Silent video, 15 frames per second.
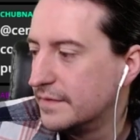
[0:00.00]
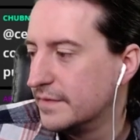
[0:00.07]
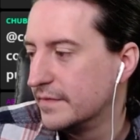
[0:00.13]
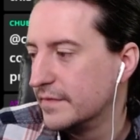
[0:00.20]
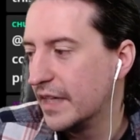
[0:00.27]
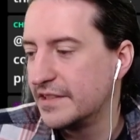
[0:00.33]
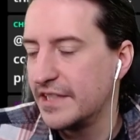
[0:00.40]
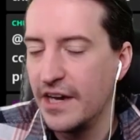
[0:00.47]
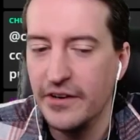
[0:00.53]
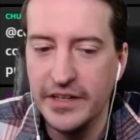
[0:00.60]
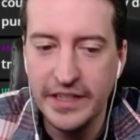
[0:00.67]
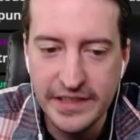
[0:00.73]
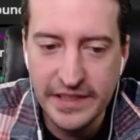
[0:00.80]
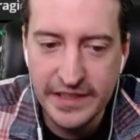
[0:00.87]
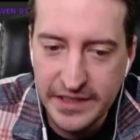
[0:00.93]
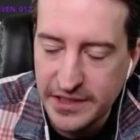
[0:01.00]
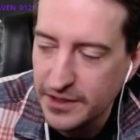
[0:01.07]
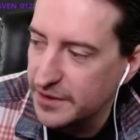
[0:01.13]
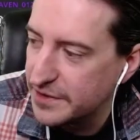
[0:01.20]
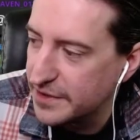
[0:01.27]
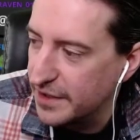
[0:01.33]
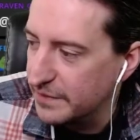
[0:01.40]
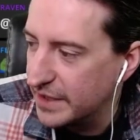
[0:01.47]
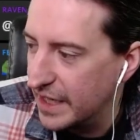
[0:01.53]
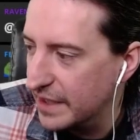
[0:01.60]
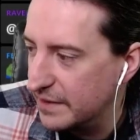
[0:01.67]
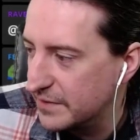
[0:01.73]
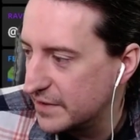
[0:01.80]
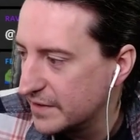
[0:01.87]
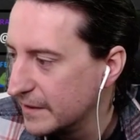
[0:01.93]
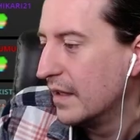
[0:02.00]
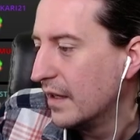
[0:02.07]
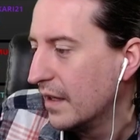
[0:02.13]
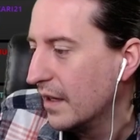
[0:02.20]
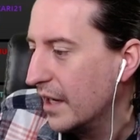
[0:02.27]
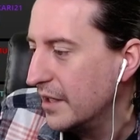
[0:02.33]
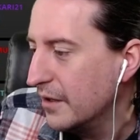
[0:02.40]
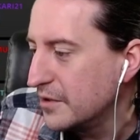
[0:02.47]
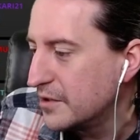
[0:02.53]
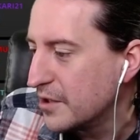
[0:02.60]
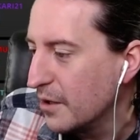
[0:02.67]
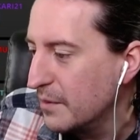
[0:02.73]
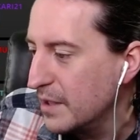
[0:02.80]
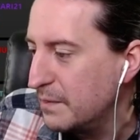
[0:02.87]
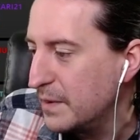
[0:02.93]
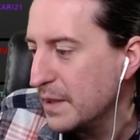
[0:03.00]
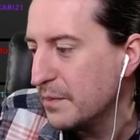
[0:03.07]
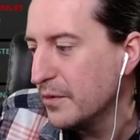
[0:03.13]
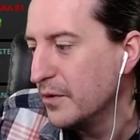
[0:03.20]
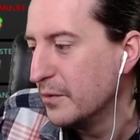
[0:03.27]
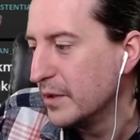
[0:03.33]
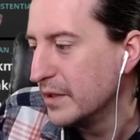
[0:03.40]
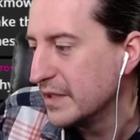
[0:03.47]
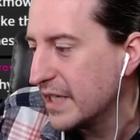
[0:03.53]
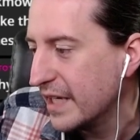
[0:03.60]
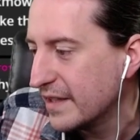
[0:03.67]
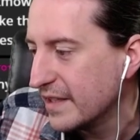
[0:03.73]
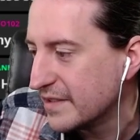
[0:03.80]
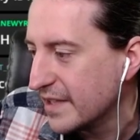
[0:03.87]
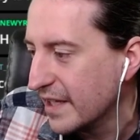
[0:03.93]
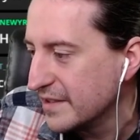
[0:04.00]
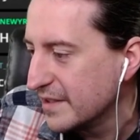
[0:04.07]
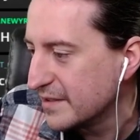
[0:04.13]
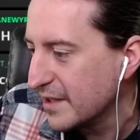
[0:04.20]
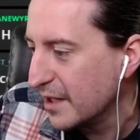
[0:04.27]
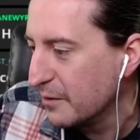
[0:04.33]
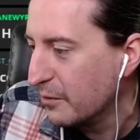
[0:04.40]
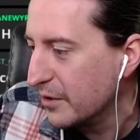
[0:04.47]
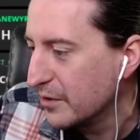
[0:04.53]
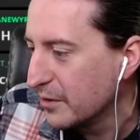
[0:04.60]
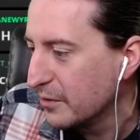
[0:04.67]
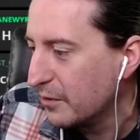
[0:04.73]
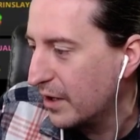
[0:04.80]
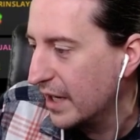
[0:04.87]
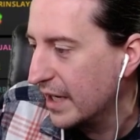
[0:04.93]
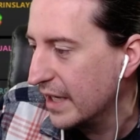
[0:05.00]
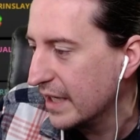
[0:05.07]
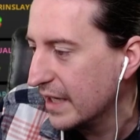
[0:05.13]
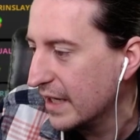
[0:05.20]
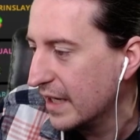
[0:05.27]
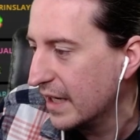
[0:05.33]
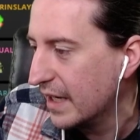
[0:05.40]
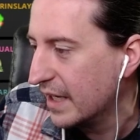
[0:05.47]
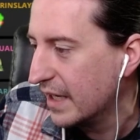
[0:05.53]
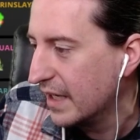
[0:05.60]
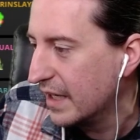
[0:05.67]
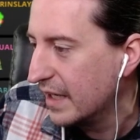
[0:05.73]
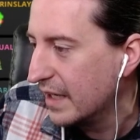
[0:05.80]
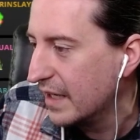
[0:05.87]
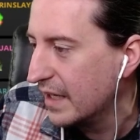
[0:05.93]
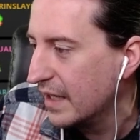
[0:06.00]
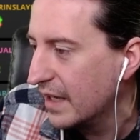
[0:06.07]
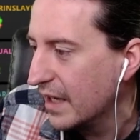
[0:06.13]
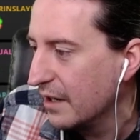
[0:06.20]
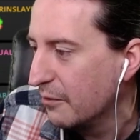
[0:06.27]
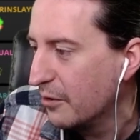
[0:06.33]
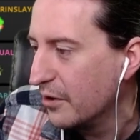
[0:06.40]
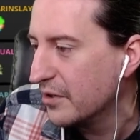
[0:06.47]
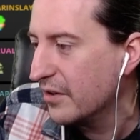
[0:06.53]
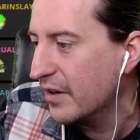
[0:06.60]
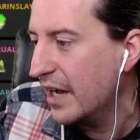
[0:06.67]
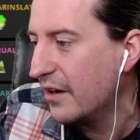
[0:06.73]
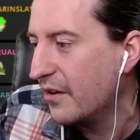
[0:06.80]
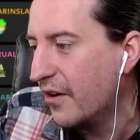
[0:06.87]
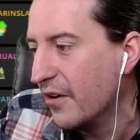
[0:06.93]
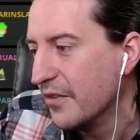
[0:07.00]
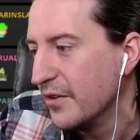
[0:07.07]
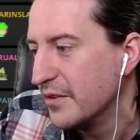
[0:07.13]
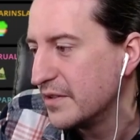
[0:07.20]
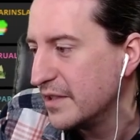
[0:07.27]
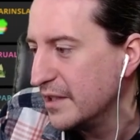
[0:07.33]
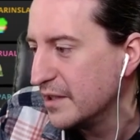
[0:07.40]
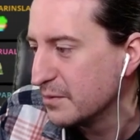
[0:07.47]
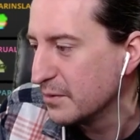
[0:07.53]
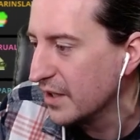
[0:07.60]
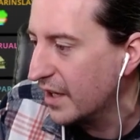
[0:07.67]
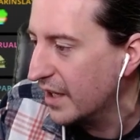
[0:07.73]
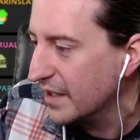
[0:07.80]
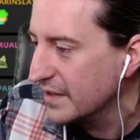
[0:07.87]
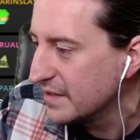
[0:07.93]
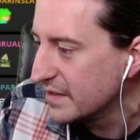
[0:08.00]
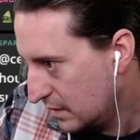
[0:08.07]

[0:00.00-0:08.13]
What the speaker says: That's how it is in these zero-sum games. I know so many people who wouldn't take the census. I wonder why. I wonder how all those seats were lost.